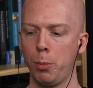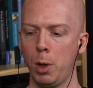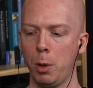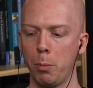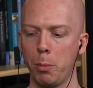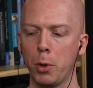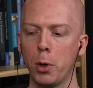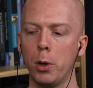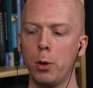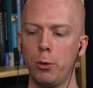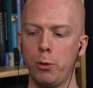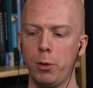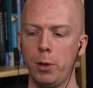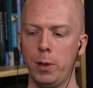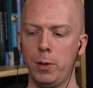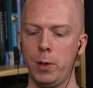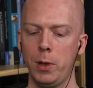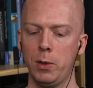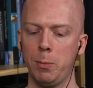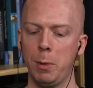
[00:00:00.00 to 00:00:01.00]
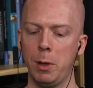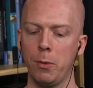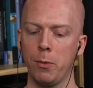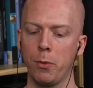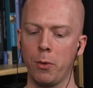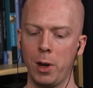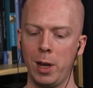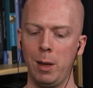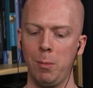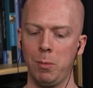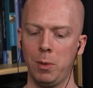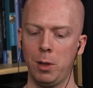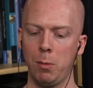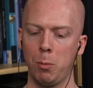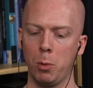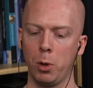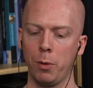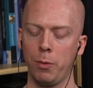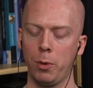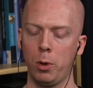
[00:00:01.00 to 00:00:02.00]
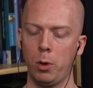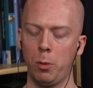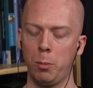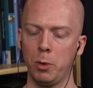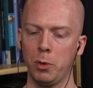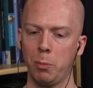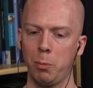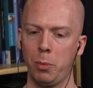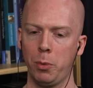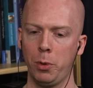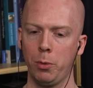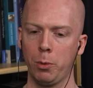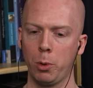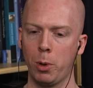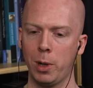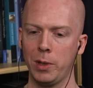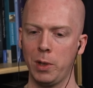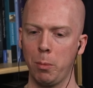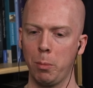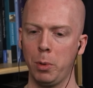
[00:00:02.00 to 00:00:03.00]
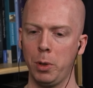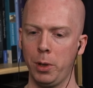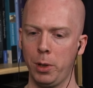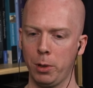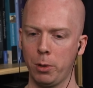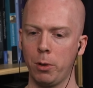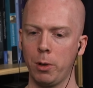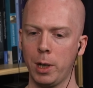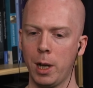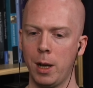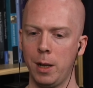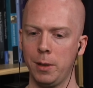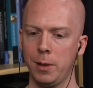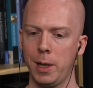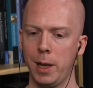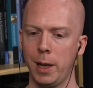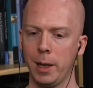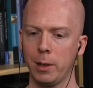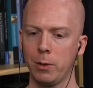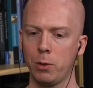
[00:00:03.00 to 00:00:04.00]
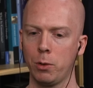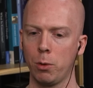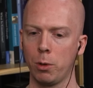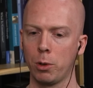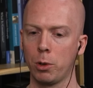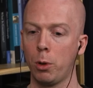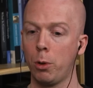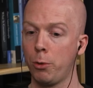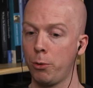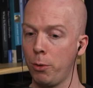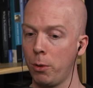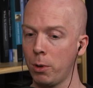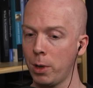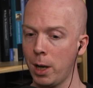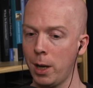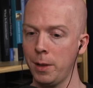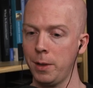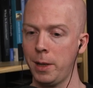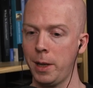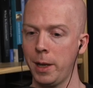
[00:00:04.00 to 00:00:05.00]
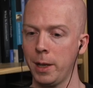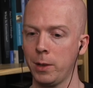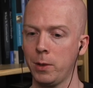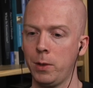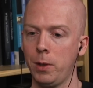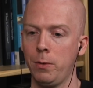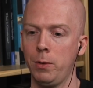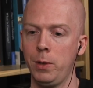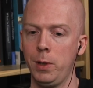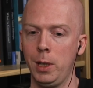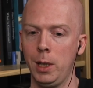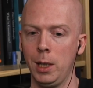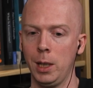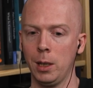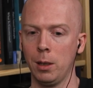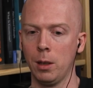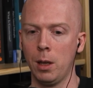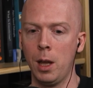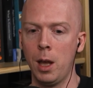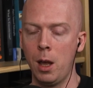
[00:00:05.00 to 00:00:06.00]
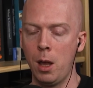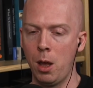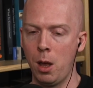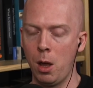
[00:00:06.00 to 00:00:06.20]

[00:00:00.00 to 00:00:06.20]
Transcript: approaches, has been framed in more of an almost quasi-political context or cultural context of seeing